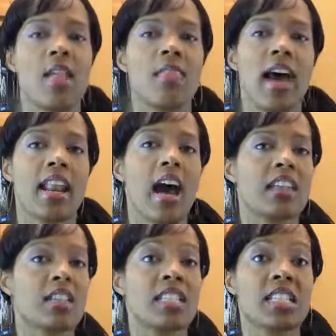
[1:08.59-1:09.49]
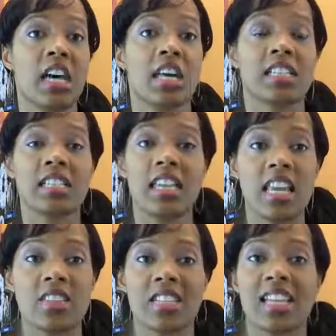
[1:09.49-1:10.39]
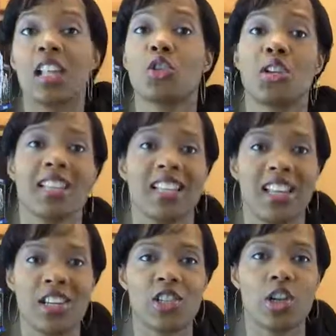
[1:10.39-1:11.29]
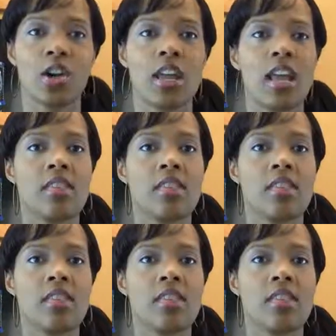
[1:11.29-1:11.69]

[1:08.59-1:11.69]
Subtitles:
that I discussed in the salad dressing lecture.